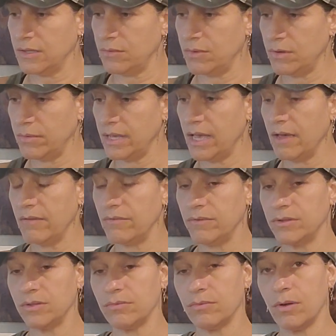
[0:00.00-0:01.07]
What do we have
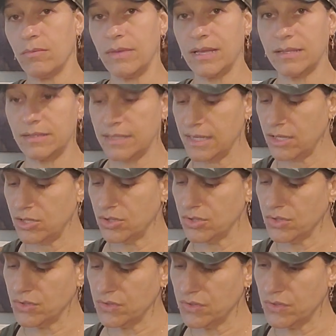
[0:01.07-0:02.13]
with the romance
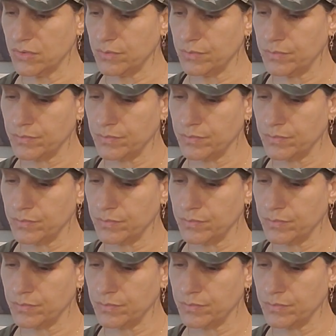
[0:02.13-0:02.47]
angels?